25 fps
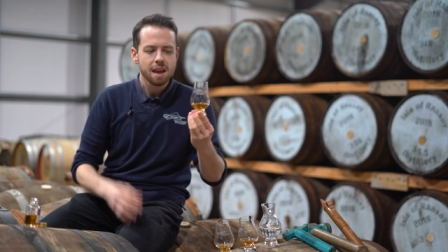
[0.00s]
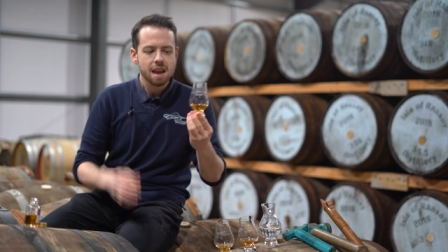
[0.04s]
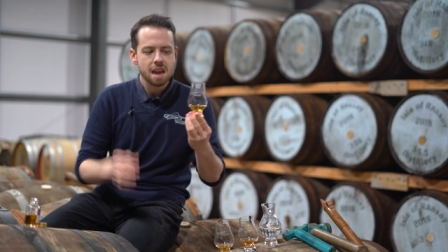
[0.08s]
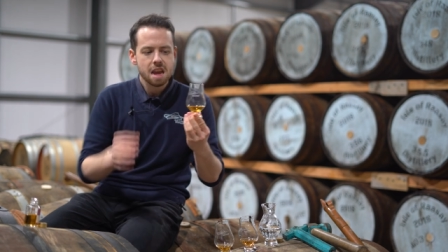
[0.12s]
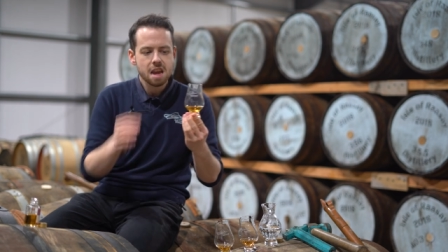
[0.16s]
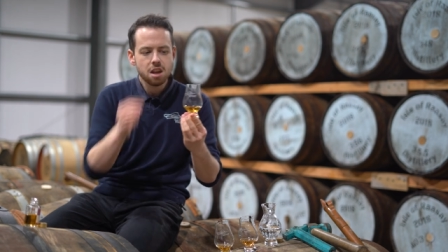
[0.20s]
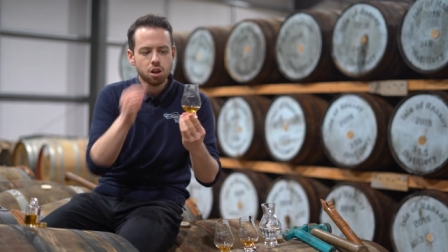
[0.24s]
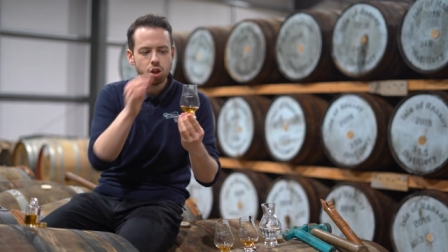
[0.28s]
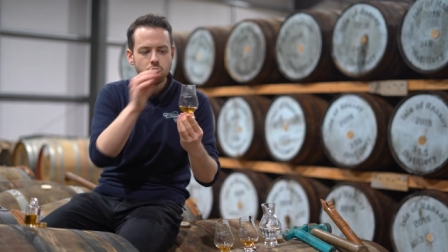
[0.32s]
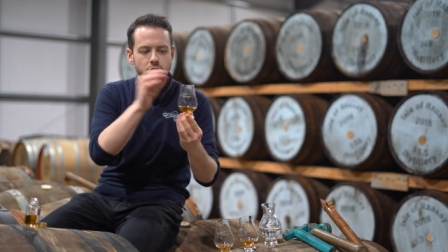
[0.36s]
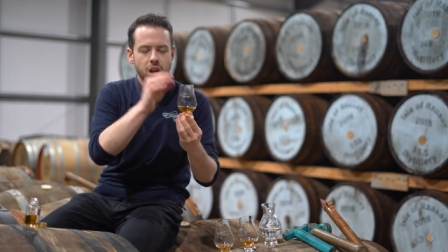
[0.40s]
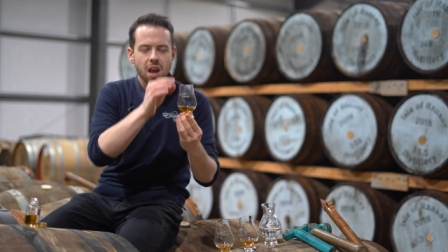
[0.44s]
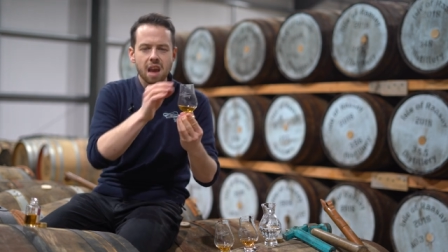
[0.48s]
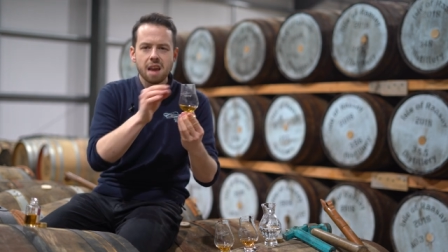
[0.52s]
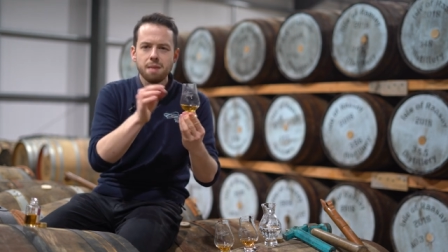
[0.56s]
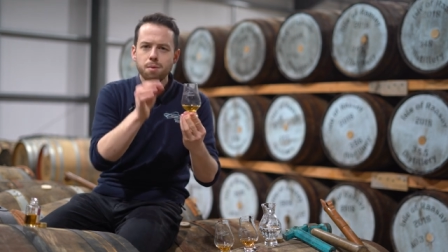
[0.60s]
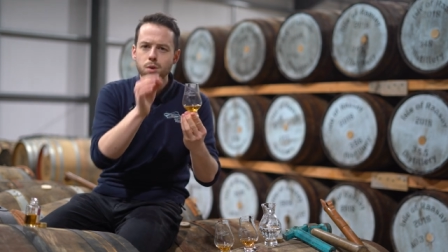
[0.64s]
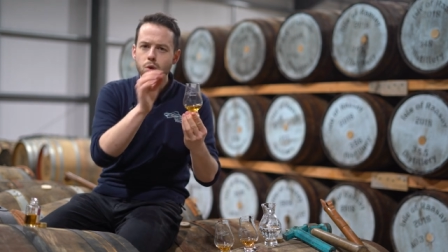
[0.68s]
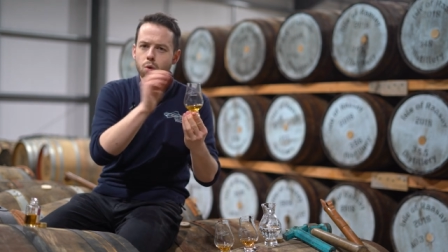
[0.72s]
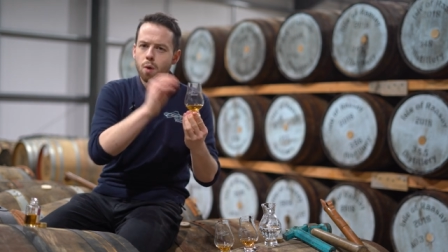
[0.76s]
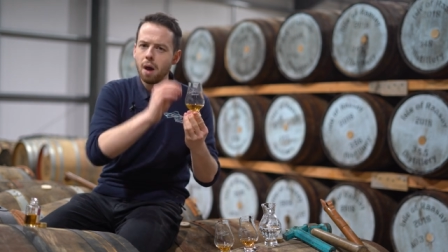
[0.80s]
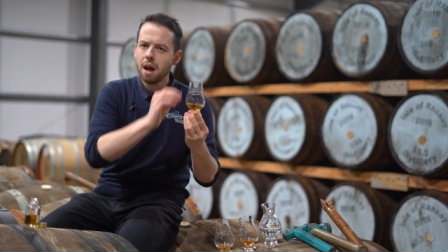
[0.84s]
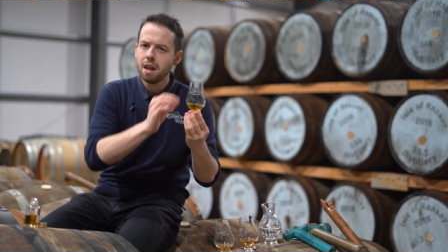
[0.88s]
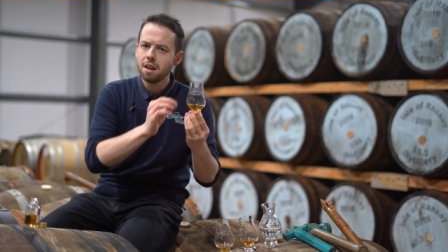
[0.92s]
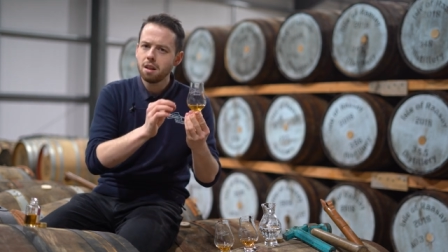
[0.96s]
Each time
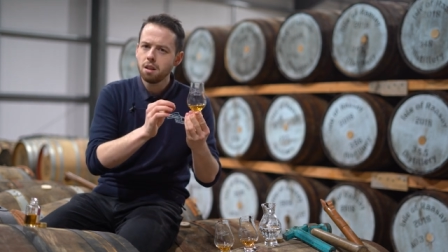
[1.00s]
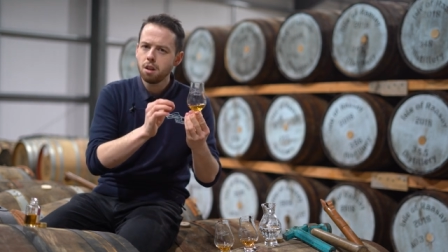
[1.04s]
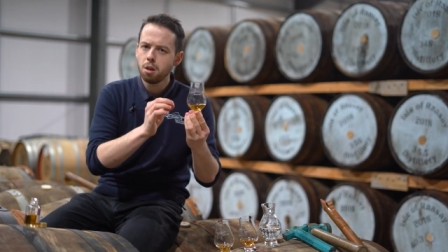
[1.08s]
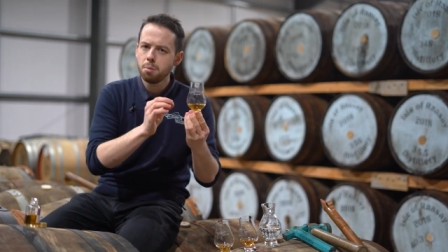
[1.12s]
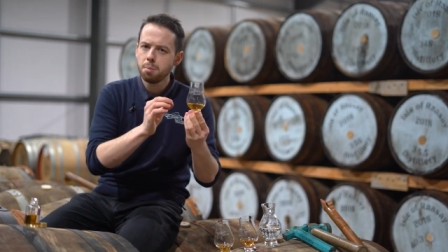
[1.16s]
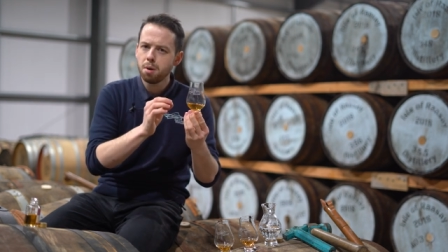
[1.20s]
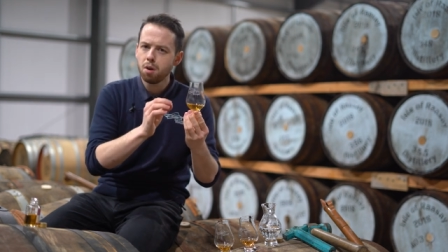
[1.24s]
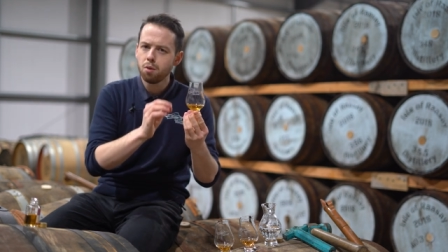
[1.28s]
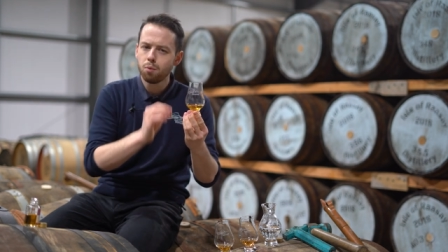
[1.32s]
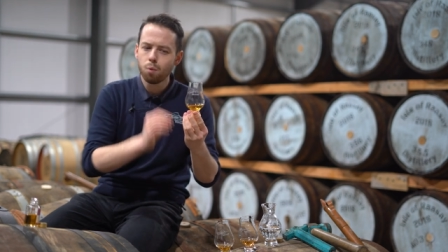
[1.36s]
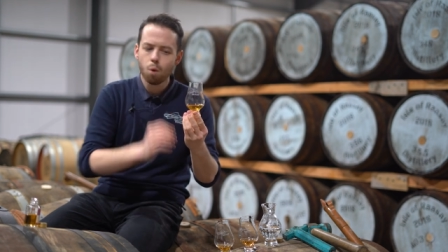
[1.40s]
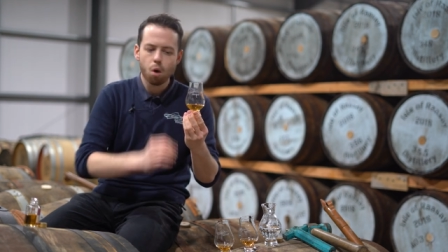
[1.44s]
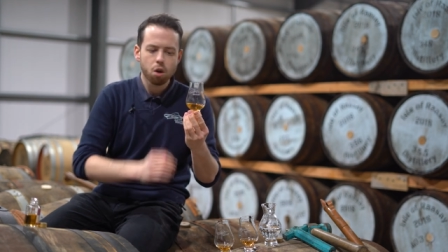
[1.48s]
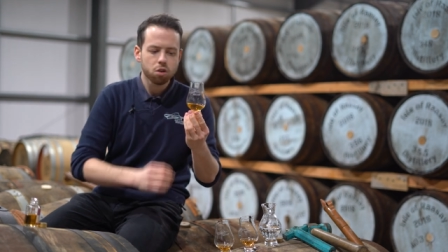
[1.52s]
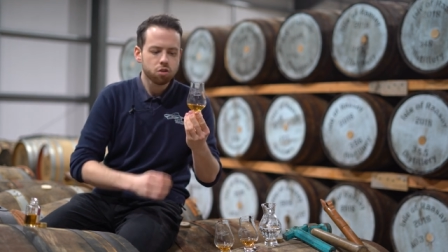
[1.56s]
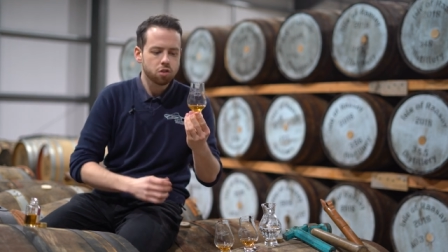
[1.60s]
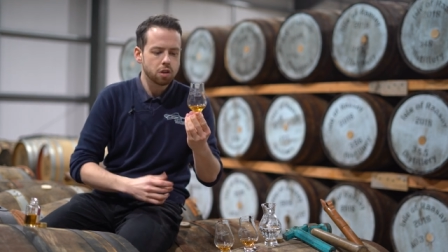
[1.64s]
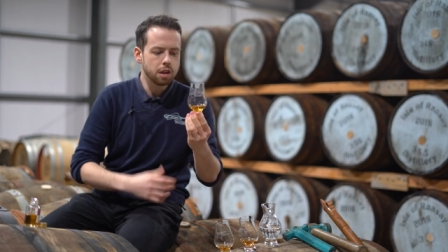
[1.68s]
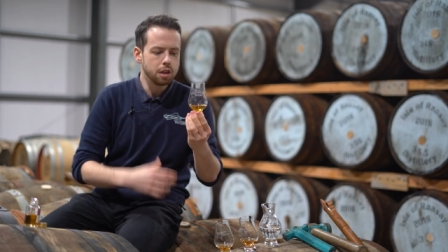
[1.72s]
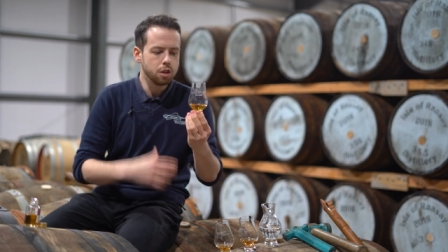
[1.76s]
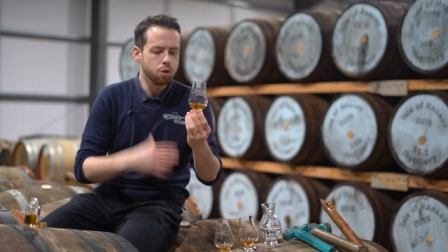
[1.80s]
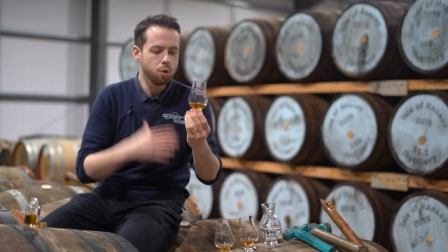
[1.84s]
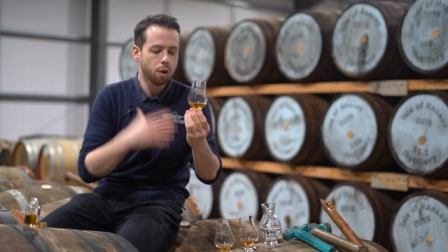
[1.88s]
you add a little bit of water in,